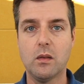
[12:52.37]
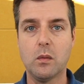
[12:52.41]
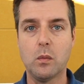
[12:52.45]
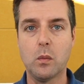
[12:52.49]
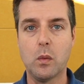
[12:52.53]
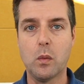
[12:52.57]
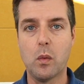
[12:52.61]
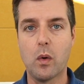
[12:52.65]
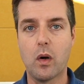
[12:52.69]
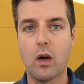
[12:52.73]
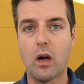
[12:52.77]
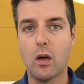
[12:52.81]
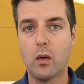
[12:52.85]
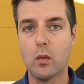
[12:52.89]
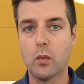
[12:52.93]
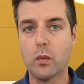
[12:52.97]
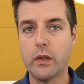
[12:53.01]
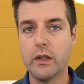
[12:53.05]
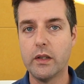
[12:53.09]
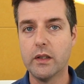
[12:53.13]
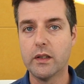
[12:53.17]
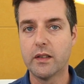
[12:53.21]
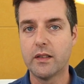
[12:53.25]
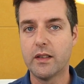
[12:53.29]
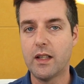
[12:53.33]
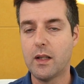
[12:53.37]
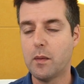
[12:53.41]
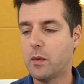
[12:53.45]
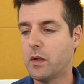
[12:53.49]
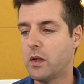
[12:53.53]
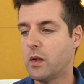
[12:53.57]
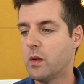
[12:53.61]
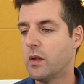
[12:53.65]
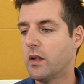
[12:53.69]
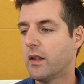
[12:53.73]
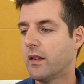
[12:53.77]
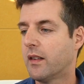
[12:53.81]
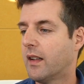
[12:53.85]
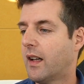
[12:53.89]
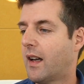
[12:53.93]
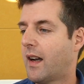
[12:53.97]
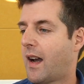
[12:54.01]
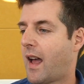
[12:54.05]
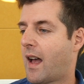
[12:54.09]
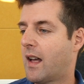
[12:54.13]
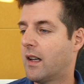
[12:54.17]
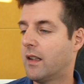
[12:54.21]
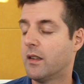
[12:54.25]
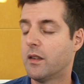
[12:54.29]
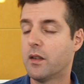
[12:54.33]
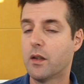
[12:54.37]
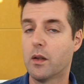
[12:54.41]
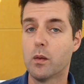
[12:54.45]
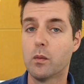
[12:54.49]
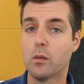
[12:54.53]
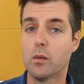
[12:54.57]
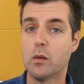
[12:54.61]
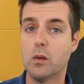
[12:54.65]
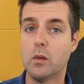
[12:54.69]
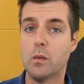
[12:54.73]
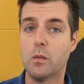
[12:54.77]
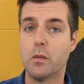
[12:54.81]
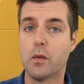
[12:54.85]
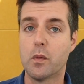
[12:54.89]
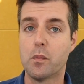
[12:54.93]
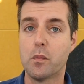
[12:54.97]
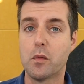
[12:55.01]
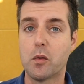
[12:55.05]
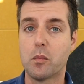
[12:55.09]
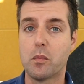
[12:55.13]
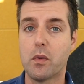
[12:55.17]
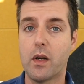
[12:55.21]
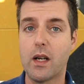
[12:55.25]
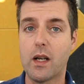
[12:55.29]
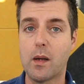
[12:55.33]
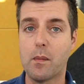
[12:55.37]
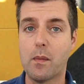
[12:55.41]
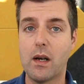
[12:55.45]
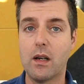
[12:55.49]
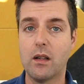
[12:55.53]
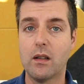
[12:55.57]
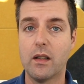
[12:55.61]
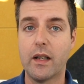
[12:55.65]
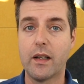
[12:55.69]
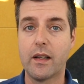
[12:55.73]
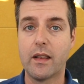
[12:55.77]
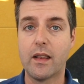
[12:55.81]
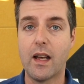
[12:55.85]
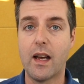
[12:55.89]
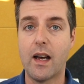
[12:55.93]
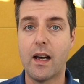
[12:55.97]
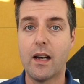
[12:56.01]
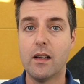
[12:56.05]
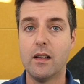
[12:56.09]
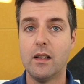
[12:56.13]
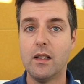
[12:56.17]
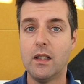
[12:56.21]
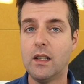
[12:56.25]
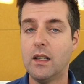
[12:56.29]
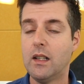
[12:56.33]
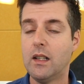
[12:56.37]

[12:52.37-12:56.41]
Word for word: what we'll call real Sabin units that I'd added to the room from spreading them out like that.